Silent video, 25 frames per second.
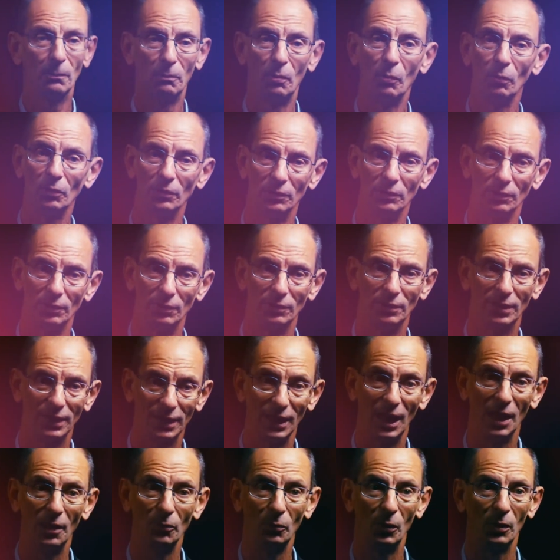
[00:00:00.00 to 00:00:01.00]
important
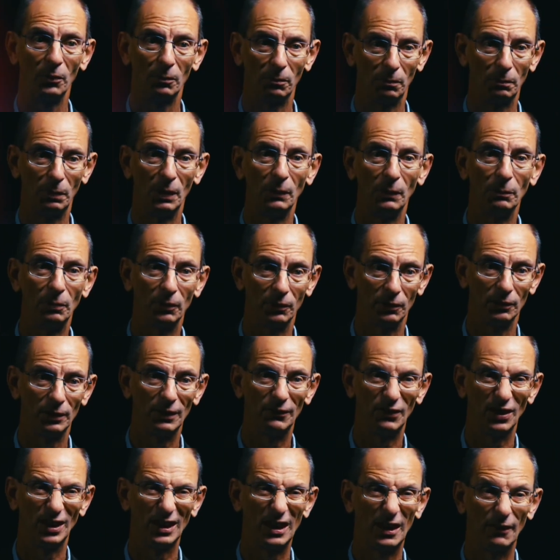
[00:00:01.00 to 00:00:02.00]
today, where people are
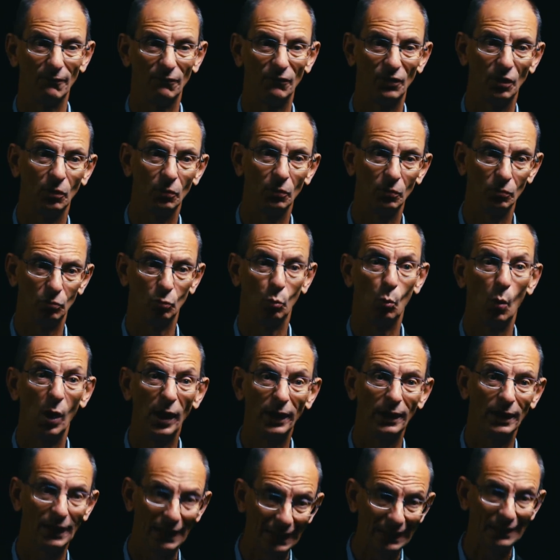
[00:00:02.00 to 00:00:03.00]
even confused.
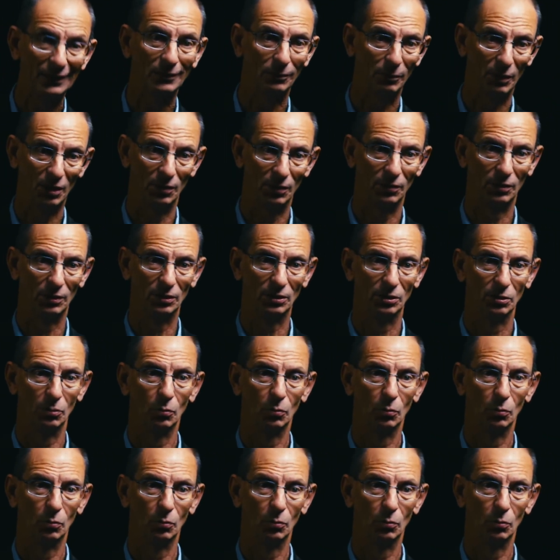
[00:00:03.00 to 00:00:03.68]
What is marriage?